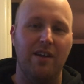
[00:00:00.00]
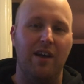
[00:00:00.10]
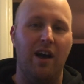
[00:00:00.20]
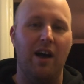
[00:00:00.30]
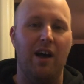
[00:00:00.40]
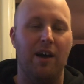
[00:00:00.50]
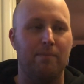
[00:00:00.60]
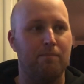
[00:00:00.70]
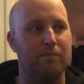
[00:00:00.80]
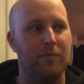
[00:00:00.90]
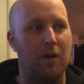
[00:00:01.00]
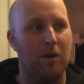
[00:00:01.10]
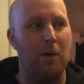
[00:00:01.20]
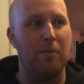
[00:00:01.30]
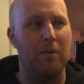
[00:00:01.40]
Asda.
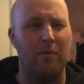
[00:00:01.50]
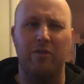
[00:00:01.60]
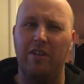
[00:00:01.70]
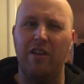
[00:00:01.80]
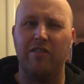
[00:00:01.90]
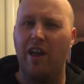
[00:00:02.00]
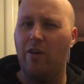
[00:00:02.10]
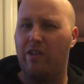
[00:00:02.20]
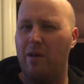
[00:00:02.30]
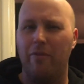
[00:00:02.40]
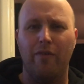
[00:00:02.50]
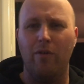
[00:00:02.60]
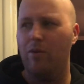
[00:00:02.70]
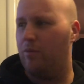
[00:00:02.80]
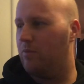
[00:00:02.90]
Uh, couple, was it yesterday or day
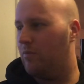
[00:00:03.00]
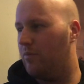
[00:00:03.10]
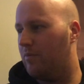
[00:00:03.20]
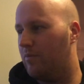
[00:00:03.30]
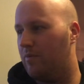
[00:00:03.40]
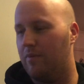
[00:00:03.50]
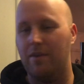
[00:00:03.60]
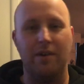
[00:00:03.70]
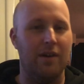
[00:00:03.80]
before? No, last week.